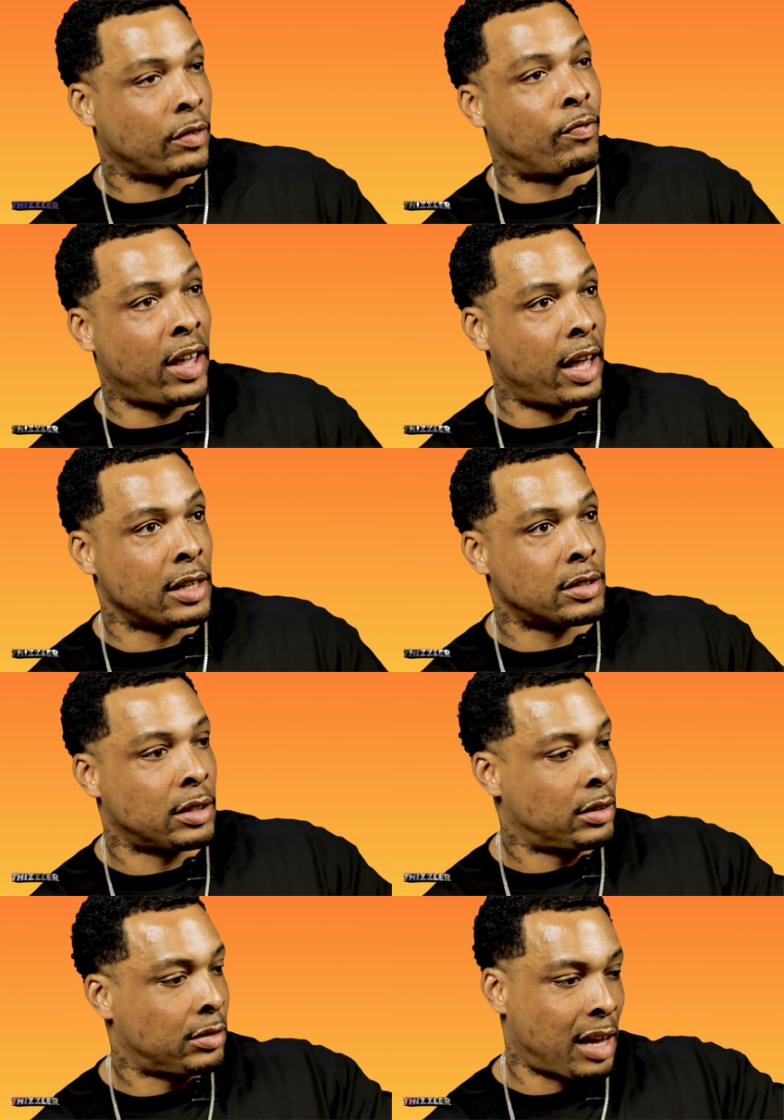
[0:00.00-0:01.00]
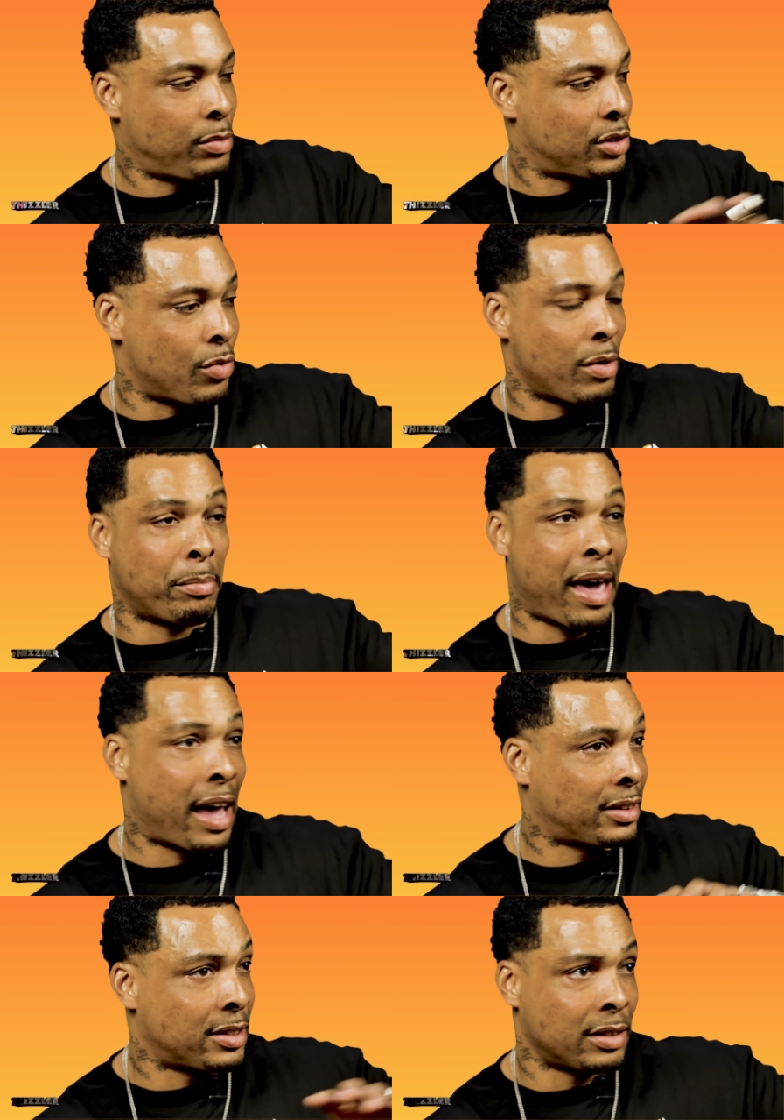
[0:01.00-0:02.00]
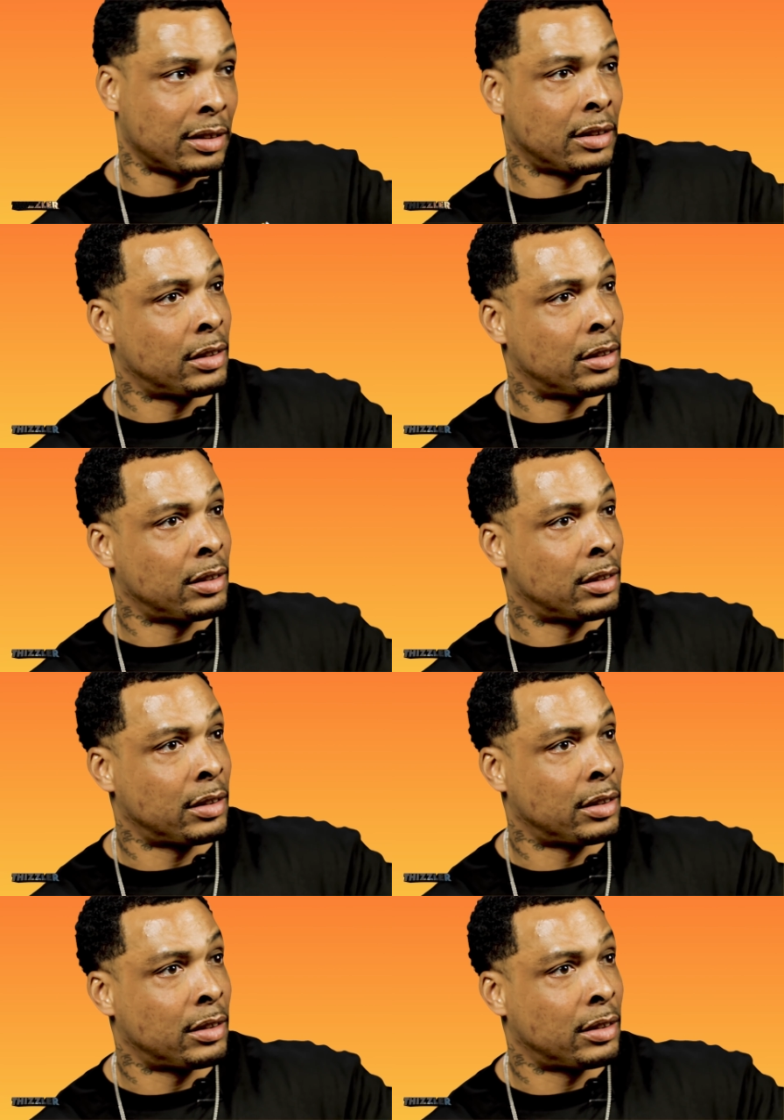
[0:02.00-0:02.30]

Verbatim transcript: the feds, they was going back to,